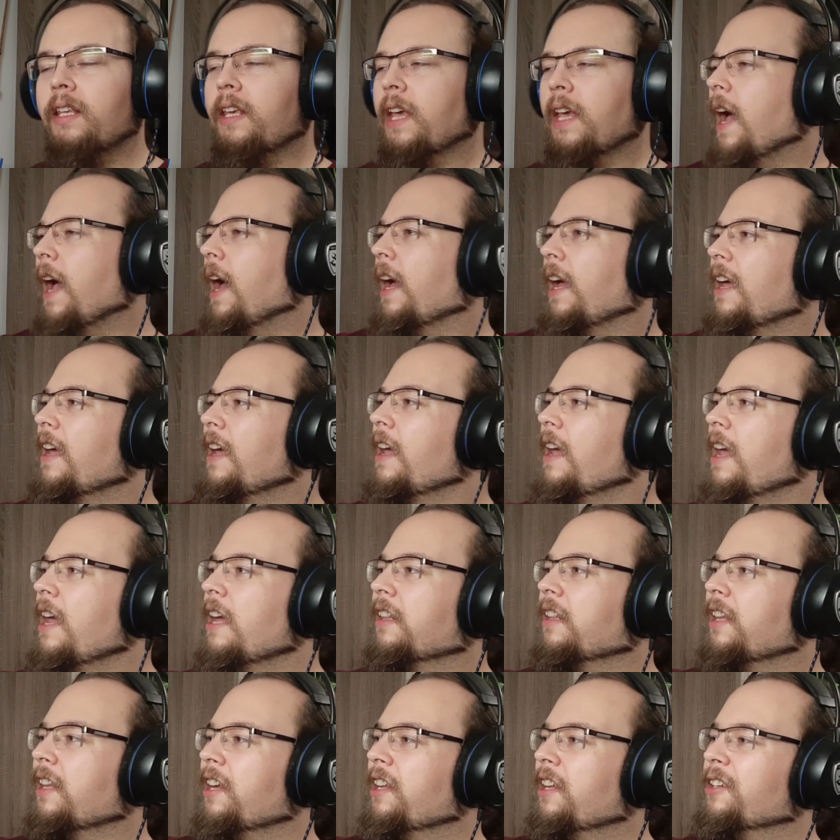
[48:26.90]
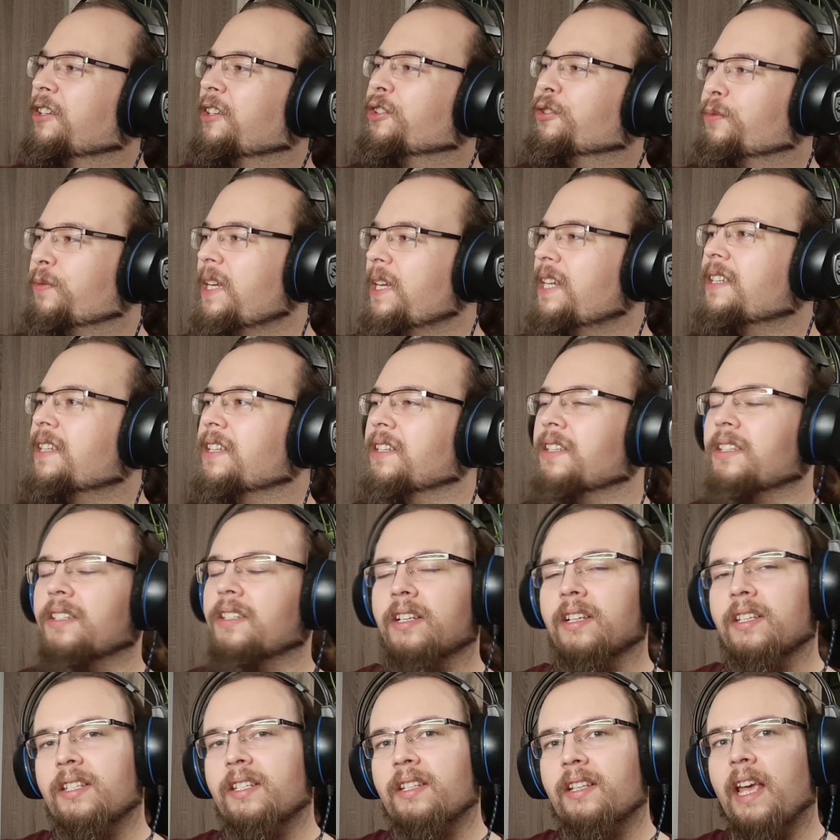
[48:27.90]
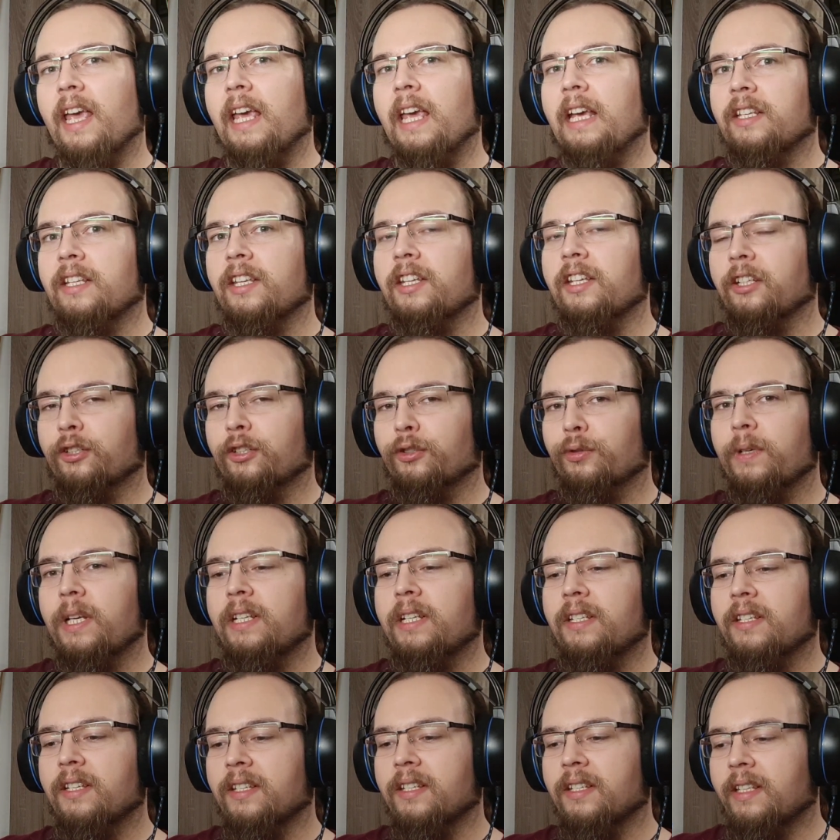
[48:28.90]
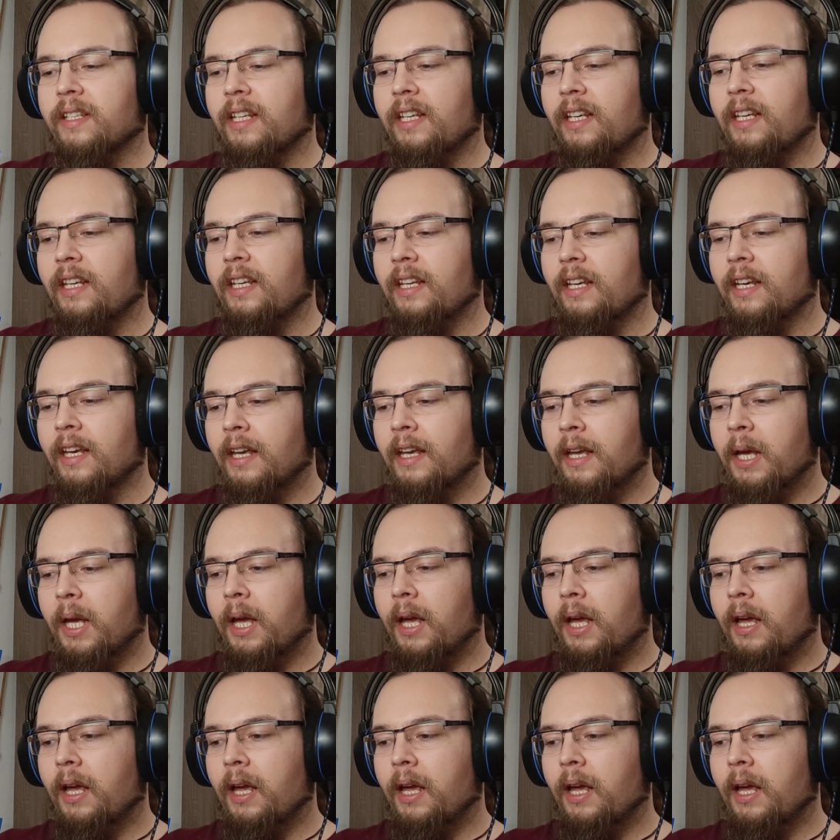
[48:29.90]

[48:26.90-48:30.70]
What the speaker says: Yeah, it increases the stakes, increases the